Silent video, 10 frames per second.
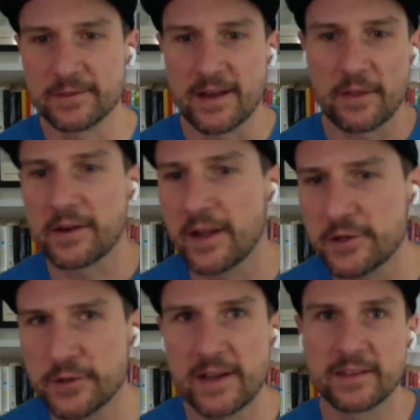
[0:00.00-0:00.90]
another
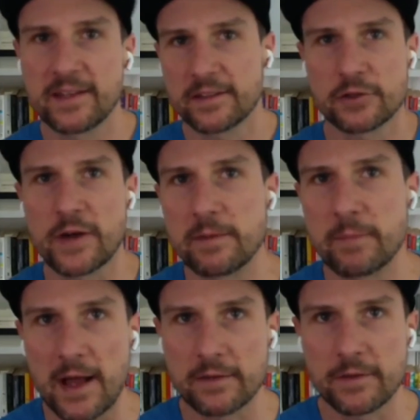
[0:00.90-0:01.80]
country and then take the train
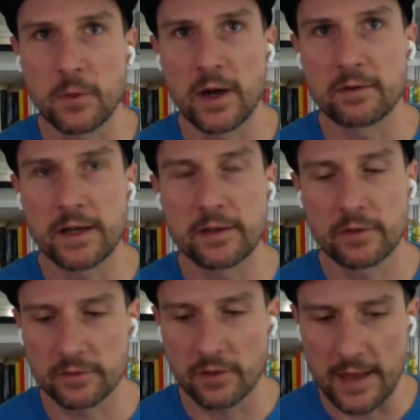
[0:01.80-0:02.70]
back if you want, right?
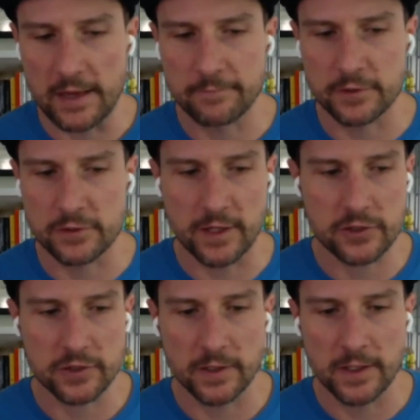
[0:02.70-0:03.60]
So there's all that
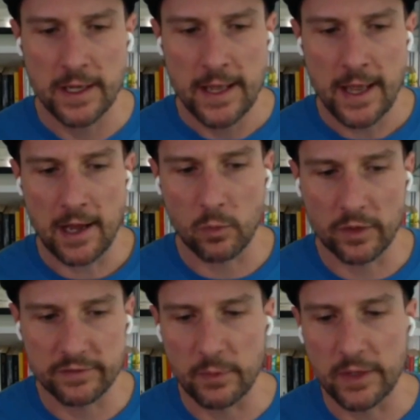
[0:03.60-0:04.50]
infrastructure.
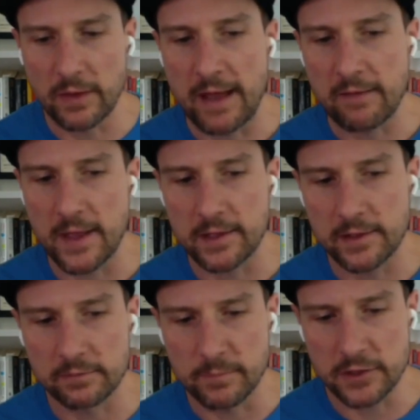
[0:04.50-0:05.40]
Whereas, we don't have that
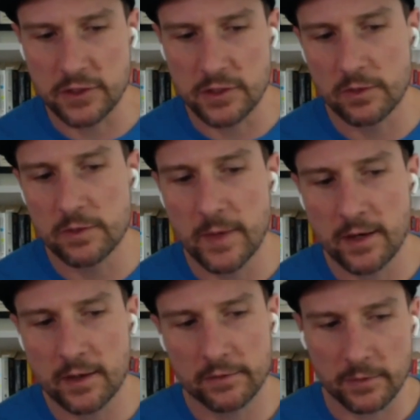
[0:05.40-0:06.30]
as much in North
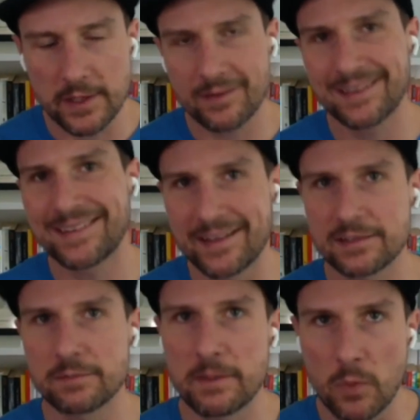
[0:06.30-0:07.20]
America. So here it tends
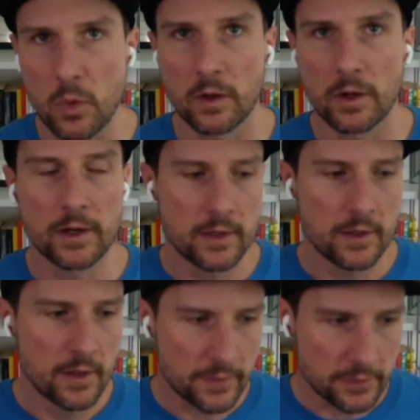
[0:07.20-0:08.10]
to be more
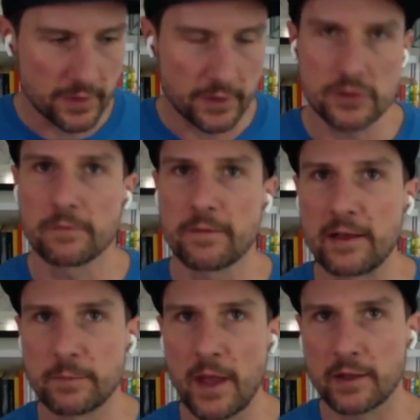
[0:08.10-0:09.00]
the traditional
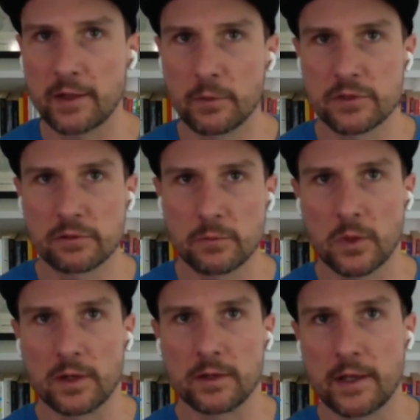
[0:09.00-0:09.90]
fast packing, which is
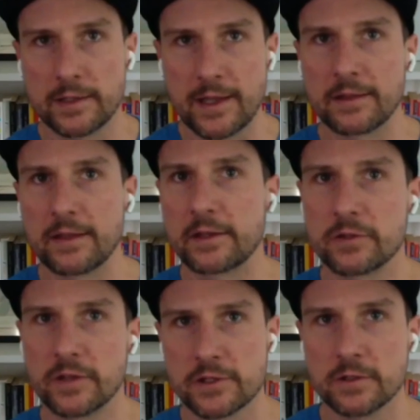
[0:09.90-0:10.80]
more, again, like
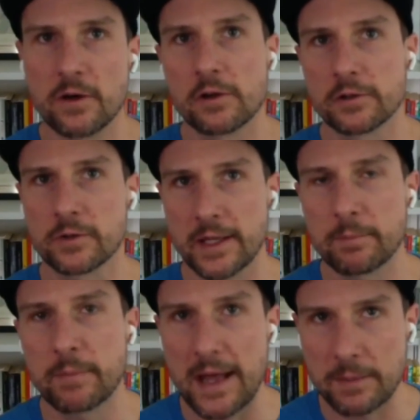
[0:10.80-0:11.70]
traditional ultralight
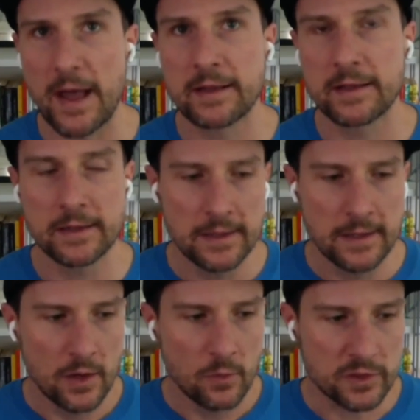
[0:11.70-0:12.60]
backpacking,
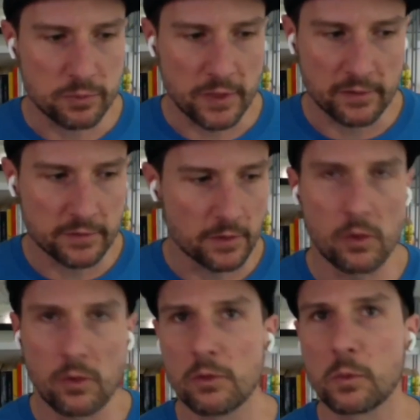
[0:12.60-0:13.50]
which brings in a
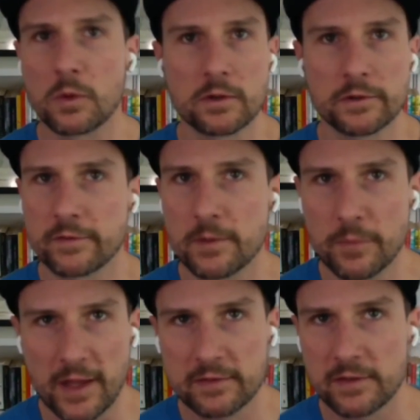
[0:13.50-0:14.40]
whole world of
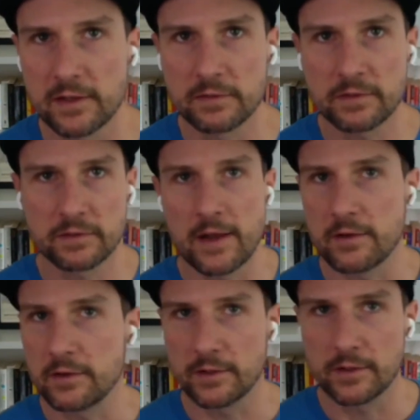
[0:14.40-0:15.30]
complexities because now
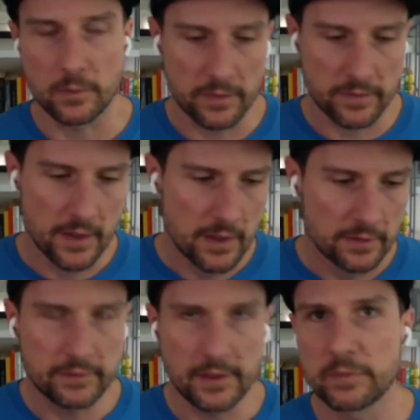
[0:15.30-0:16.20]
you're dealing with
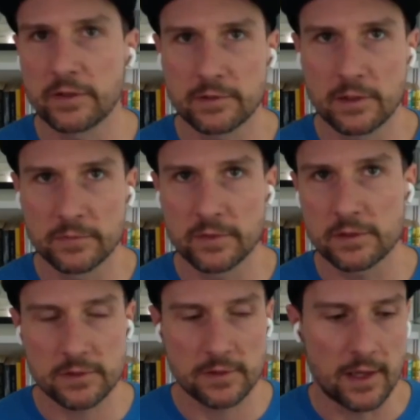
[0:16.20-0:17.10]
sleep
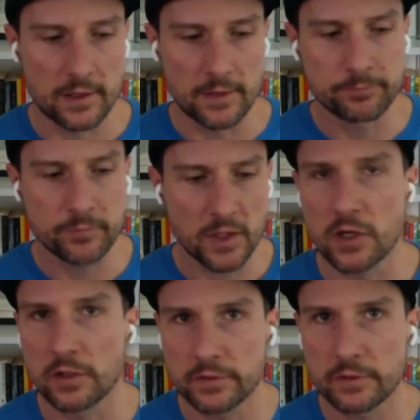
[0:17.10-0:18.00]
systems,
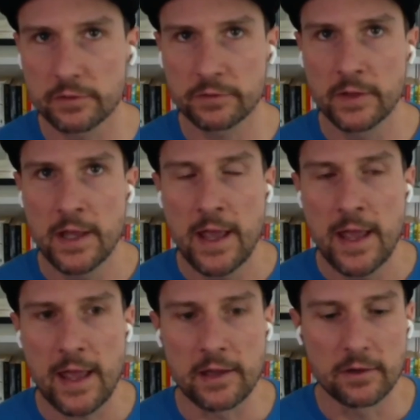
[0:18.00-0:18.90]
shelters,
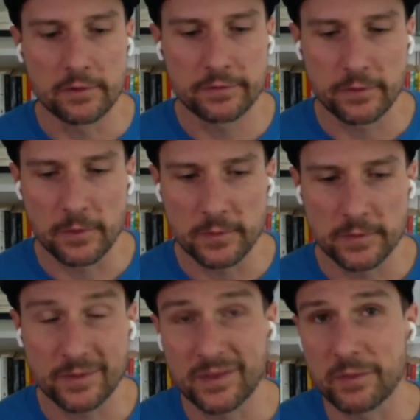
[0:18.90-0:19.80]
and also
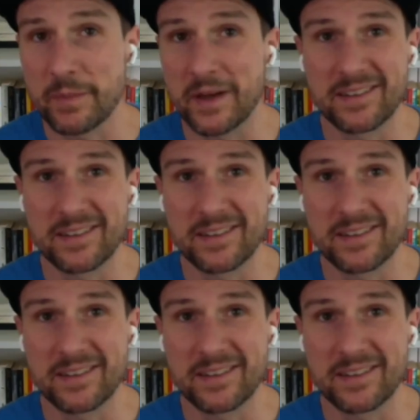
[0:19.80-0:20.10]
sometimes bare